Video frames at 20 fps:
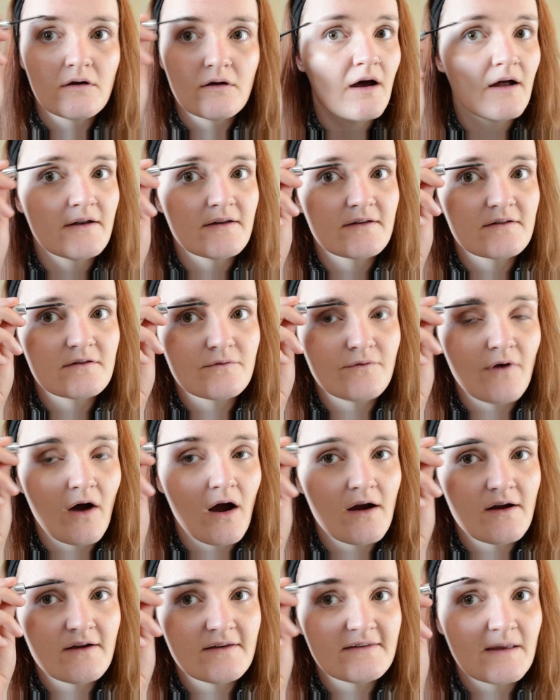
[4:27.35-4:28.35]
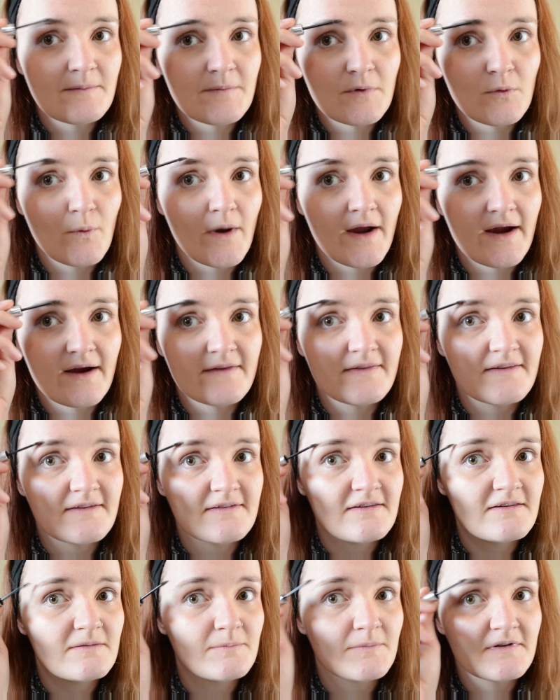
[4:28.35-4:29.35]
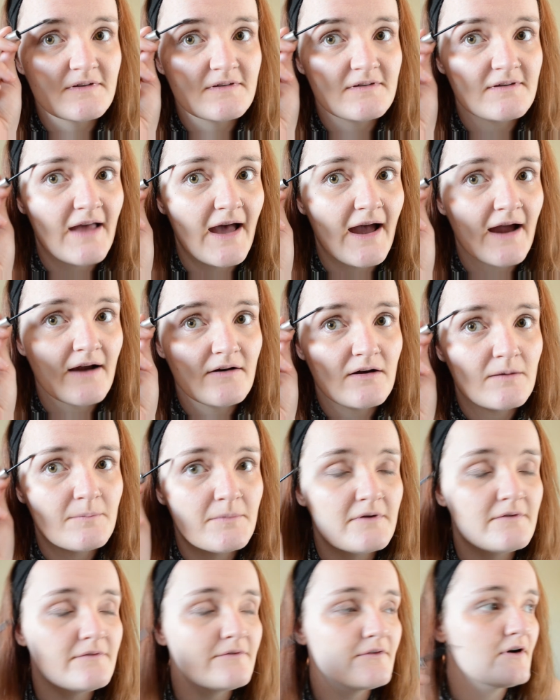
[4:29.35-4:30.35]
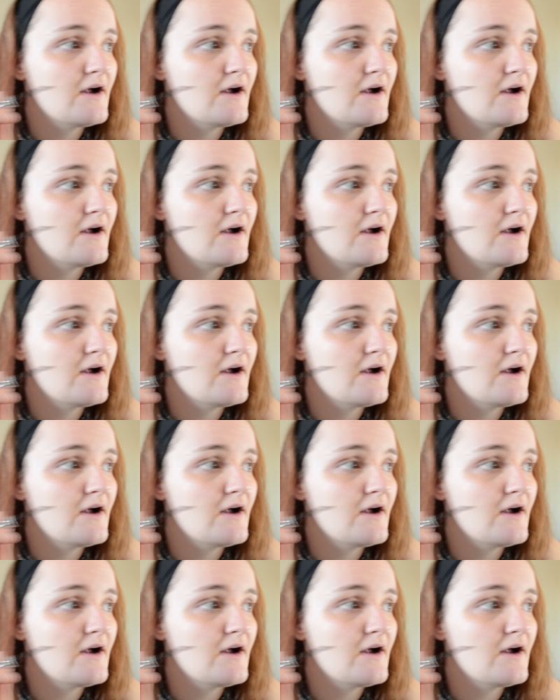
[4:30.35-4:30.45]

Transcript: And as far as I'm aware, this is mascara but for